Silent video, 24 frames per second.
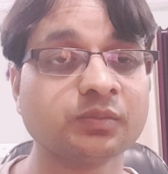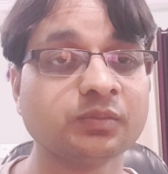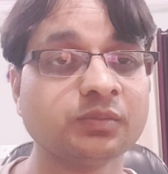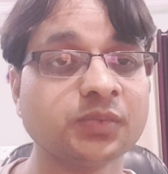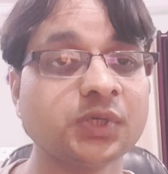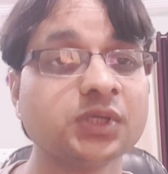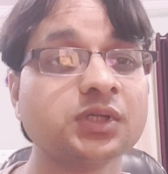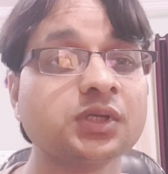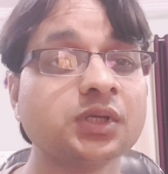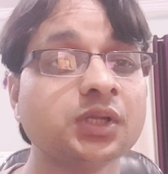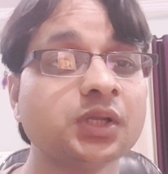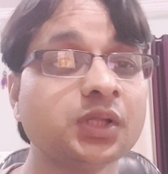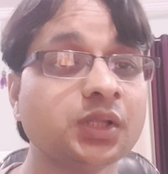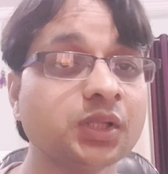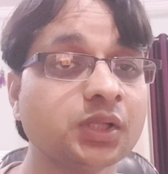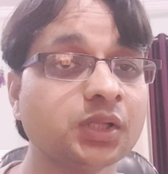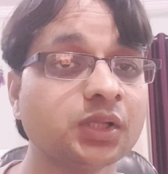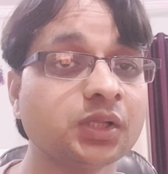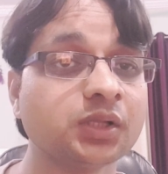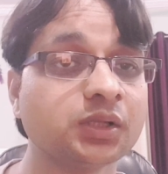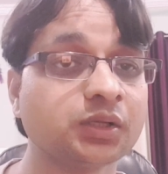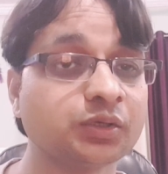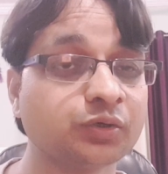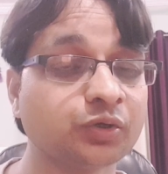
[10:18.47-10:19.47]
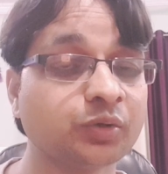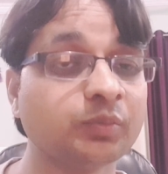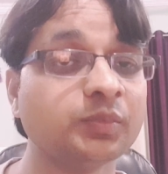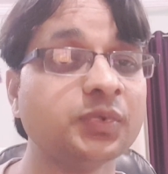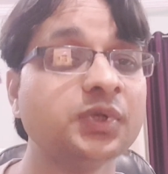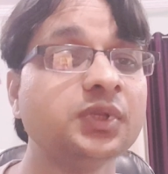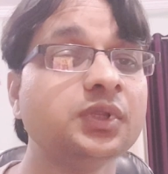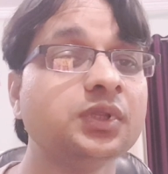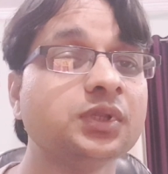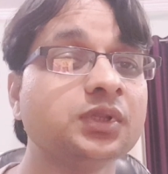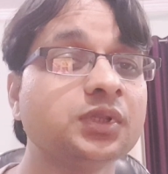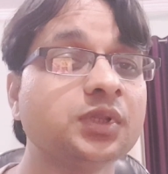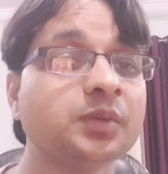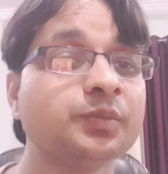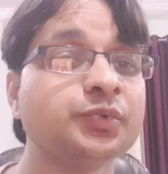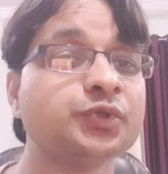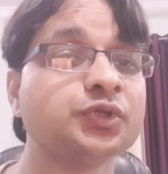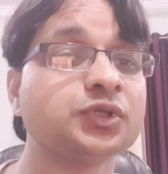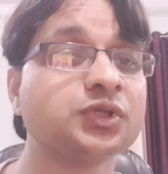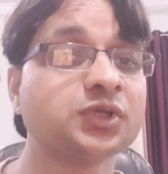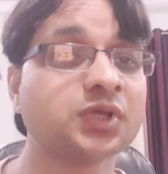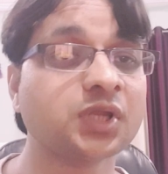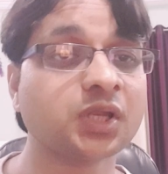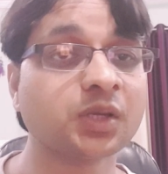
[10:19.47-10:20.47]
But normally the
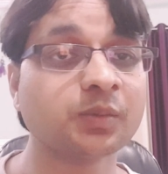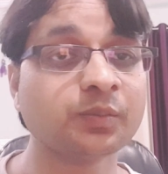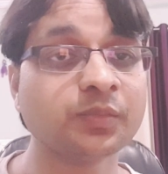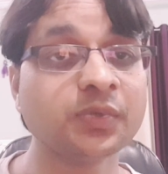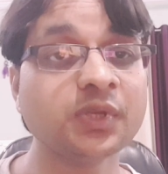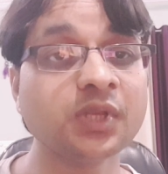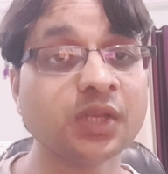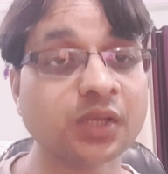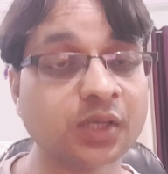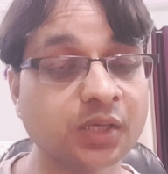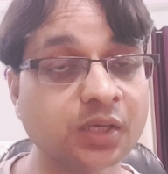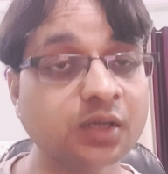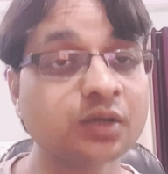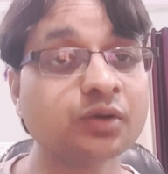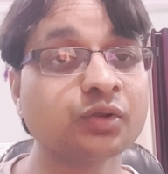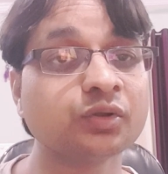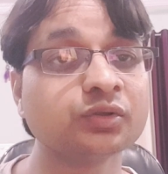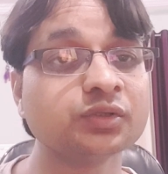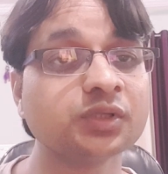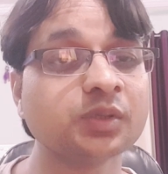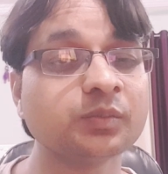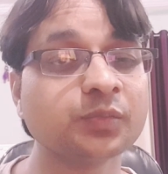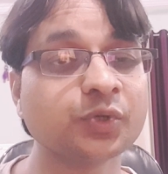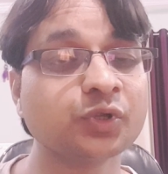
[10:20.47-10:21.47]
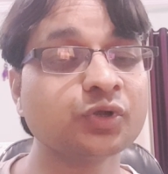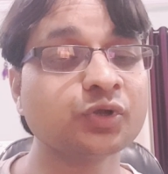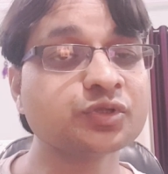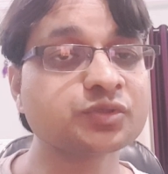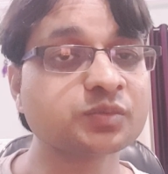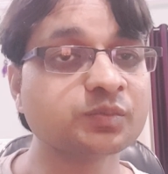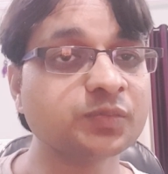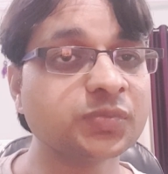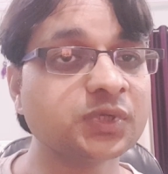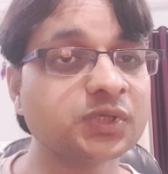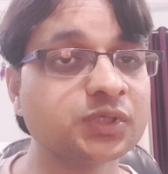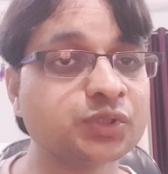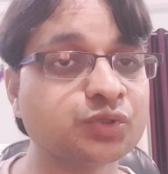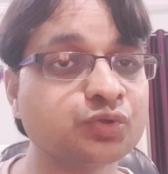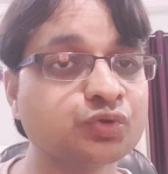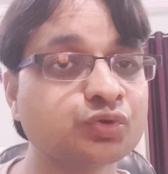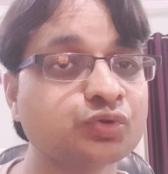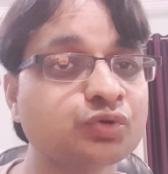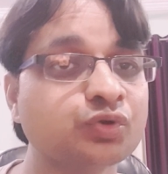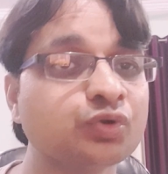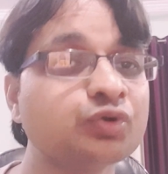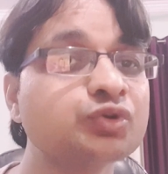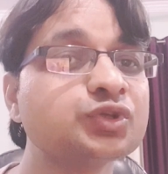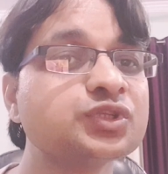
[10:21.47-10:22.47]
patient can be heard on the, because we
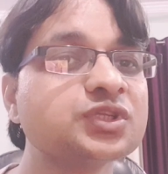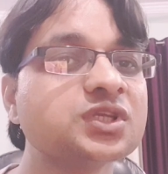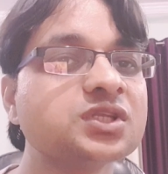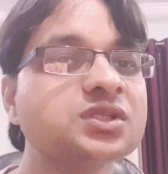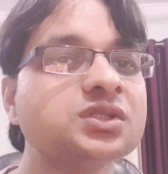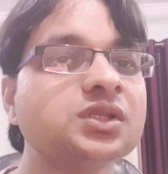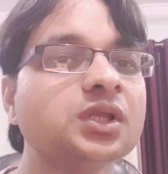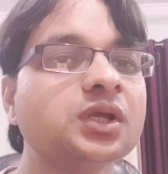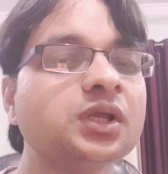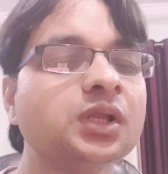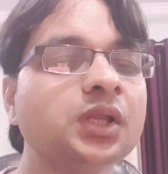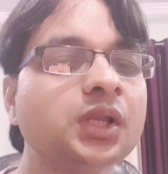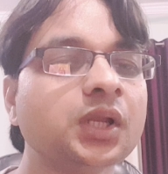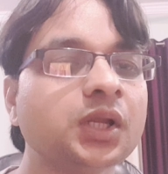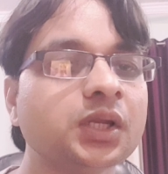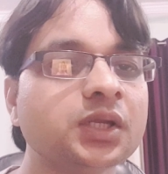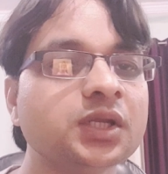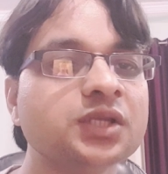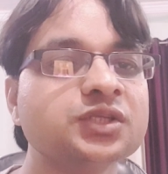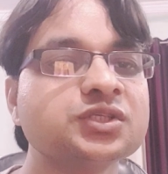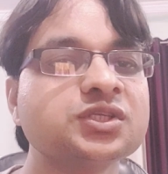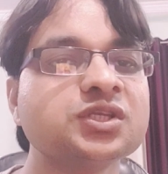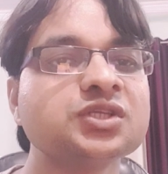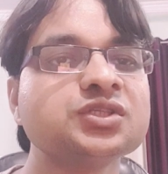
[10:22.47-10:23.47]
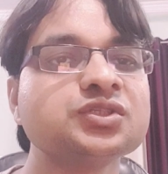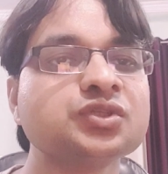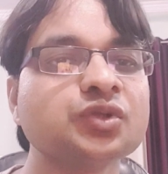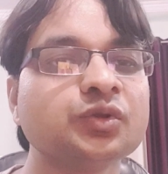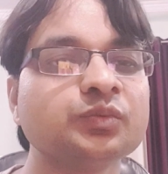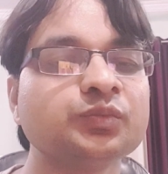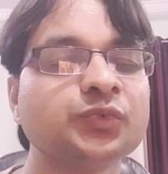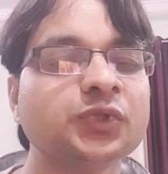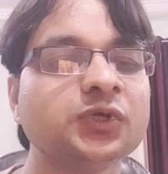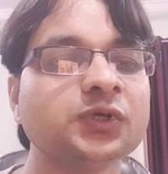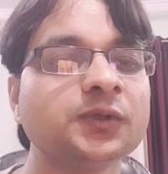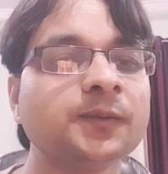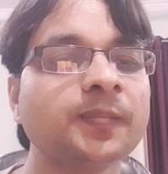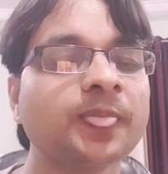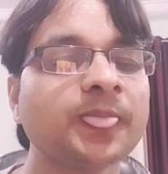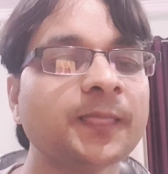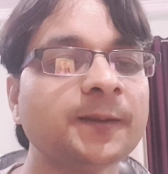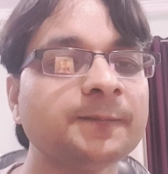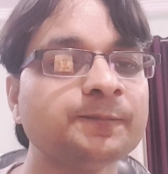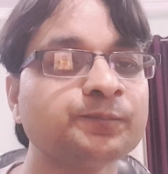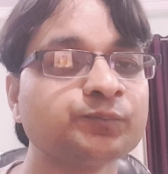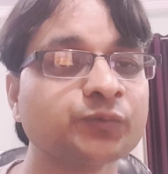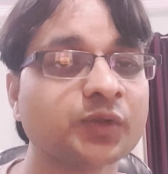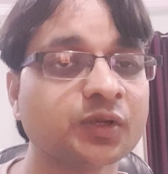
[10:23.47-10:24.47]
don't change the distance of the
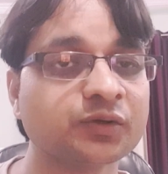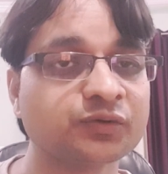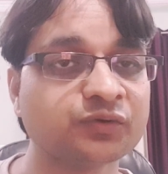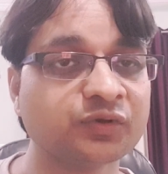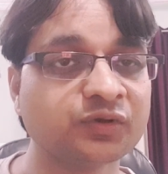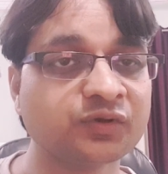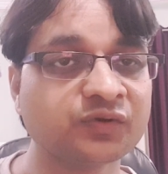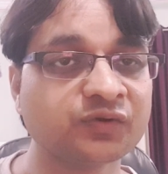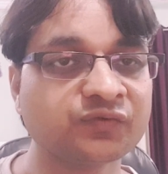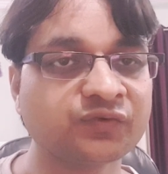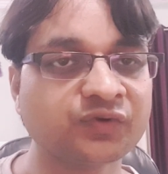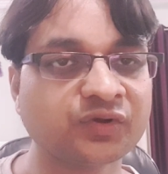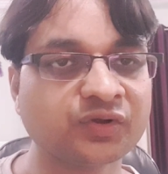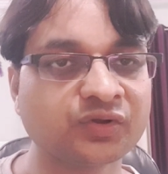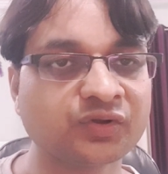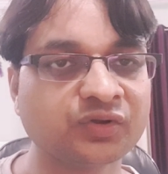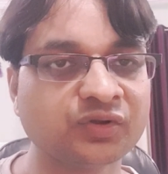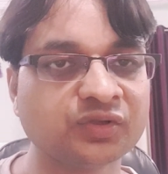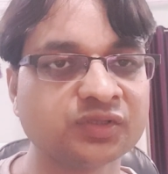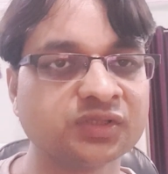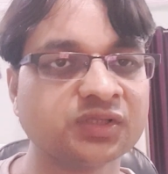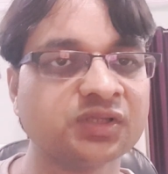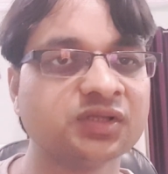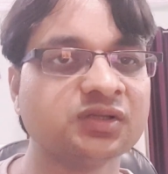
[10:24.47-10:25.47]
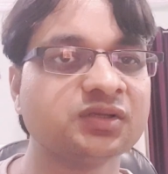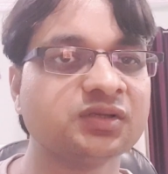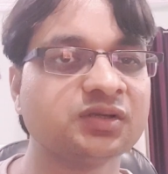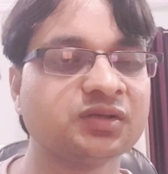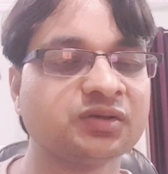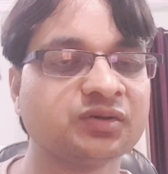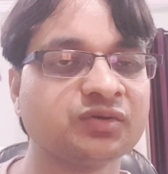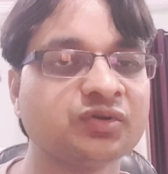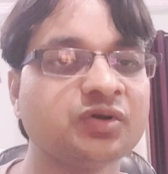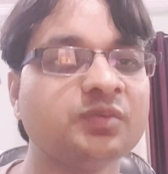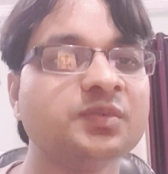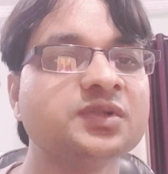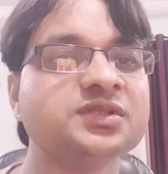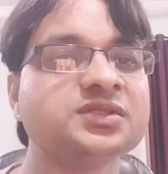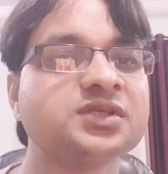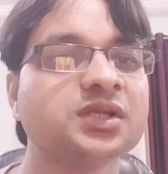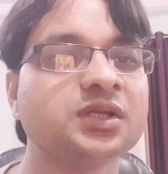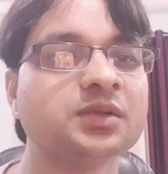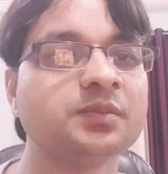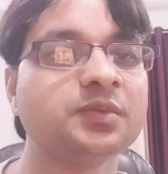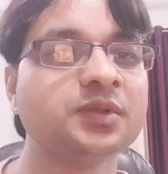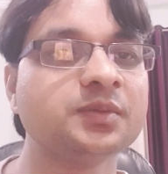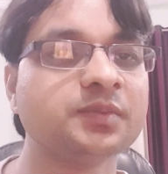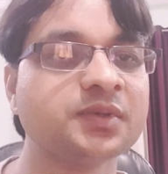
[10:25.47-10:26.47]
tuning fork on the normal
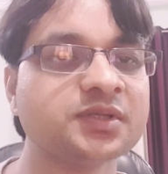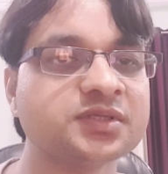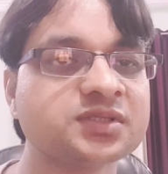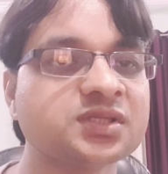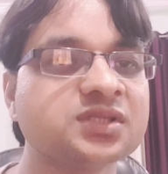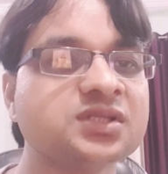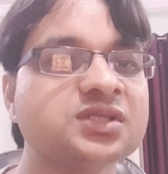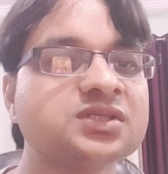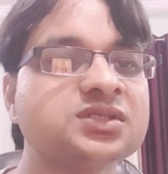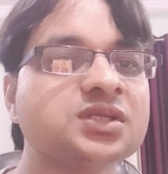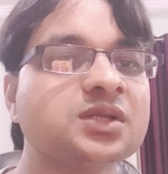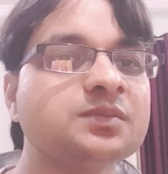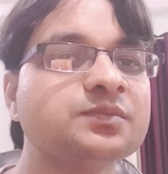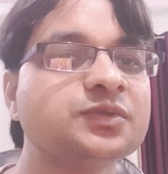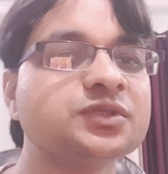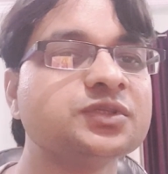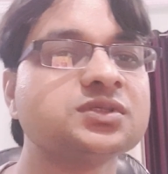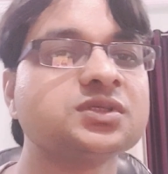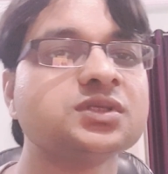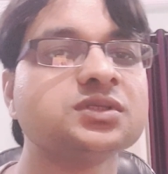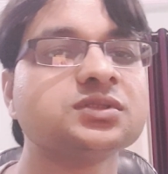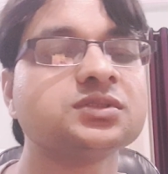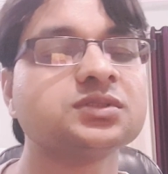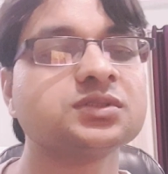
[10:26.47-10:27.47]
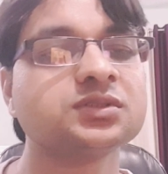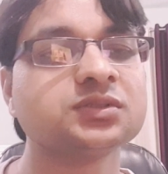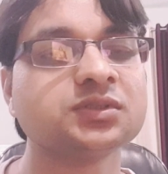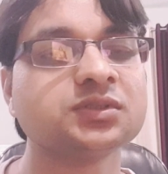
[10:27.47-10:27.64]
side, we place at the same distance.